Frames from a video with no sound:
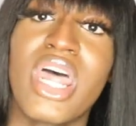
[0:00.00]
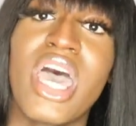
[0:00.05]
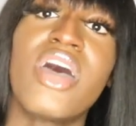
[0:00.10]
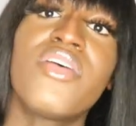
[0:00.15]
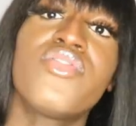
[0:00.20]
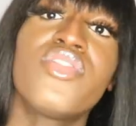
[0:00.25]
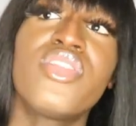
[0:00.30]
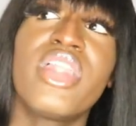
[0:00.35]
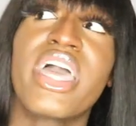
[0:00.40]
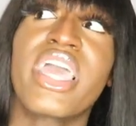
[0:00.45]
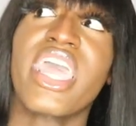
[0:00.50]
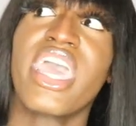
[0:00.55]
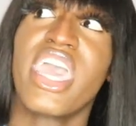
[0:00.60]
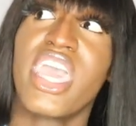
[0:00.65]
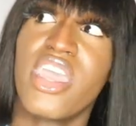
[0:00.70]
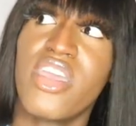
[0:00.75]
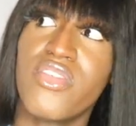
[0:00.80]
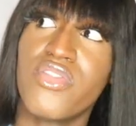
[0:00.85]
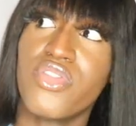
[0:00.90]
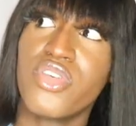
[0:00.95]
I feel like
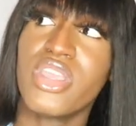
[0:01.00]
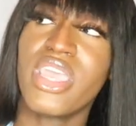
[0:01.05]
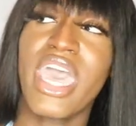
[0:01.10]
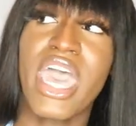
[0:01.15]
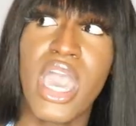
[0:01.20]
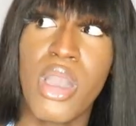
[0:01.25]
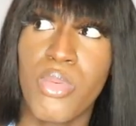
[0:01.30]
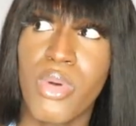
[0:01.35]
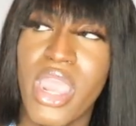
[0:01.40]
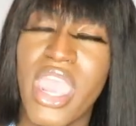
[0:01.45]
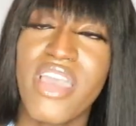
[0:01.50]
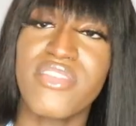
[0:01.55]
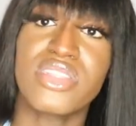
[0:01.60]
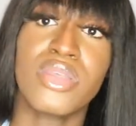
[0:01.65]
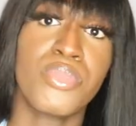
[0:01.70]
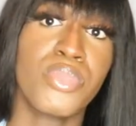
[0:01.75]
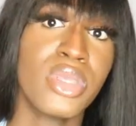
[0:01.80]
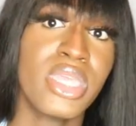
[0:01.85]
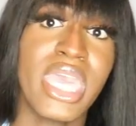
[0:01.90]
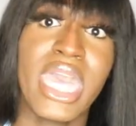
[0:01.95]
every hour I have
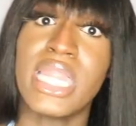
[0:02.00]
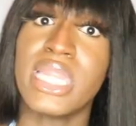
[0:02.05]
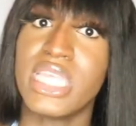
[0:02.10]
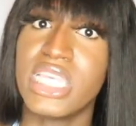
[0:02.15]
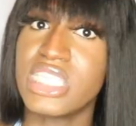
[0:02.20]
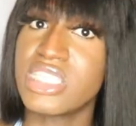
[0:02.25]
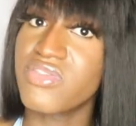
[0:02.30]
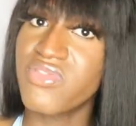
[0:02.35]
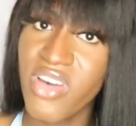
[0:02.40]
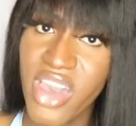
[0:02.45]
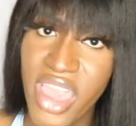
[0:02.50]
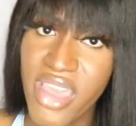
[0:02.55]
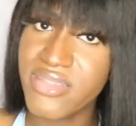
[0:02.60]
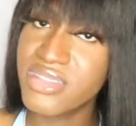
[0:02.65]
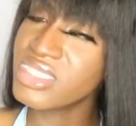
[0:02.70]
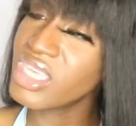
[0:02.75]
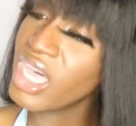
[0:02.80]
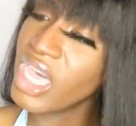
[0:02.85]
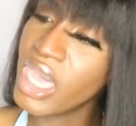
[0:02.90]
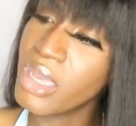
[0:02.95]
to pee at least
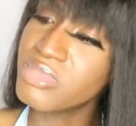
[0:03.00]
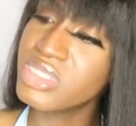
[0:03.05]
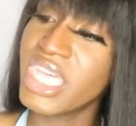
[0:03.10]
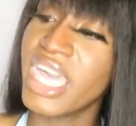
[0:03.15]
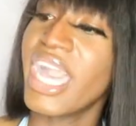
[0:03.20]
five times.